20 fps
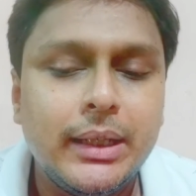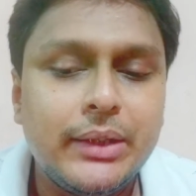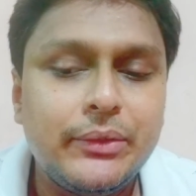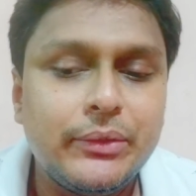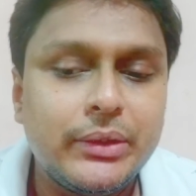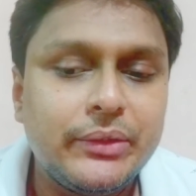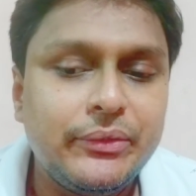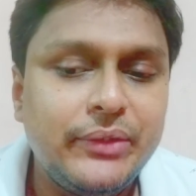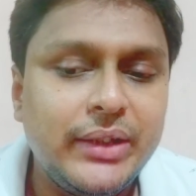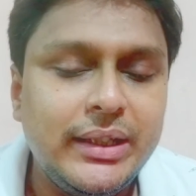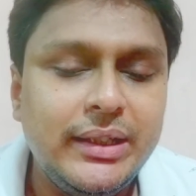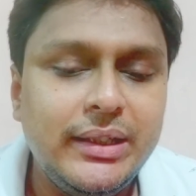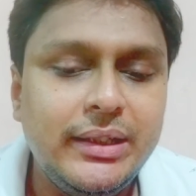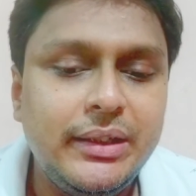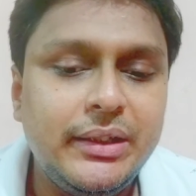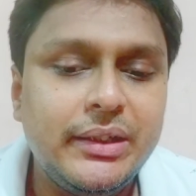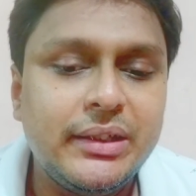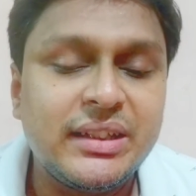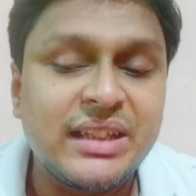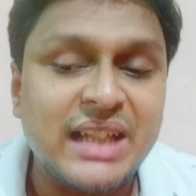It was
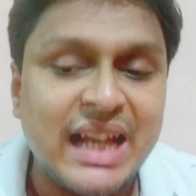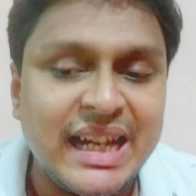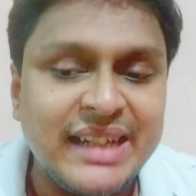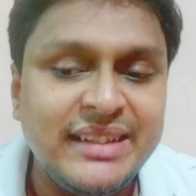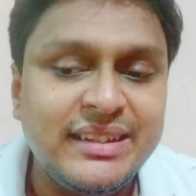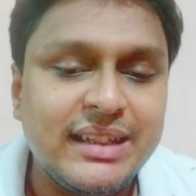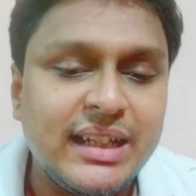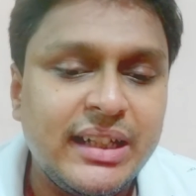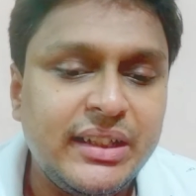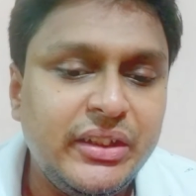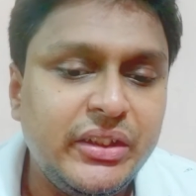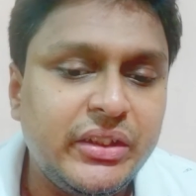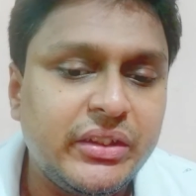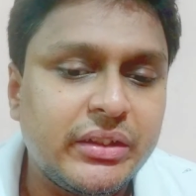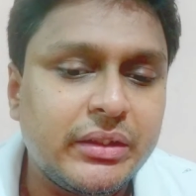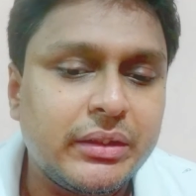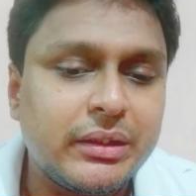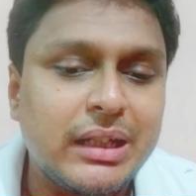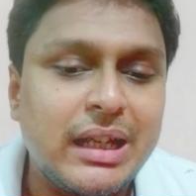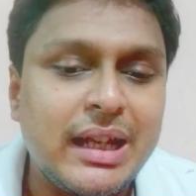very nice
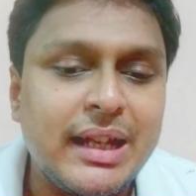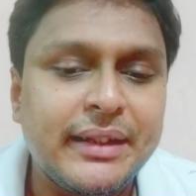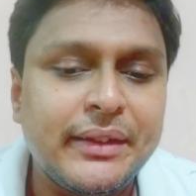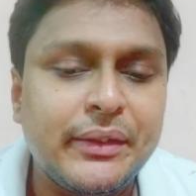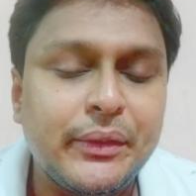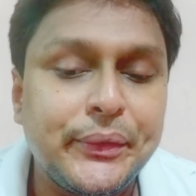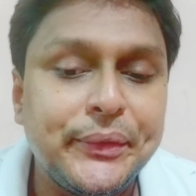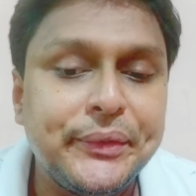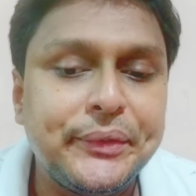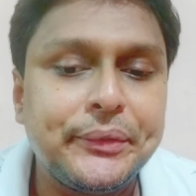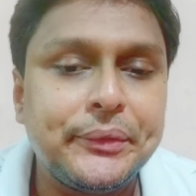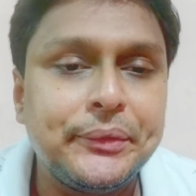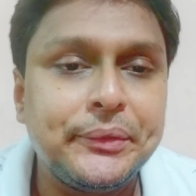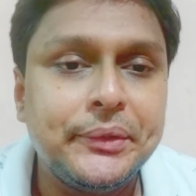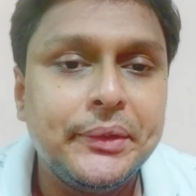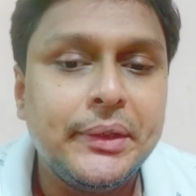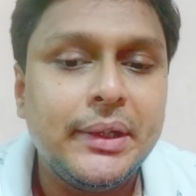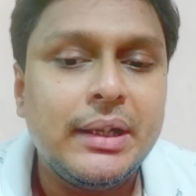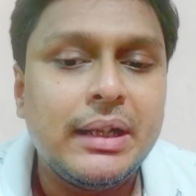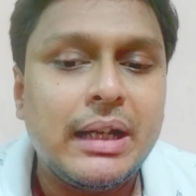addition. And
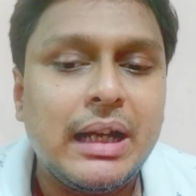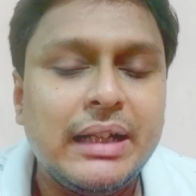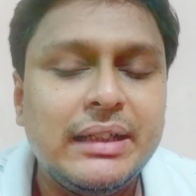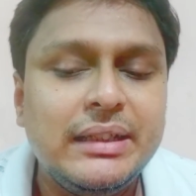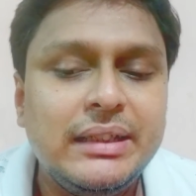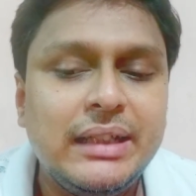also I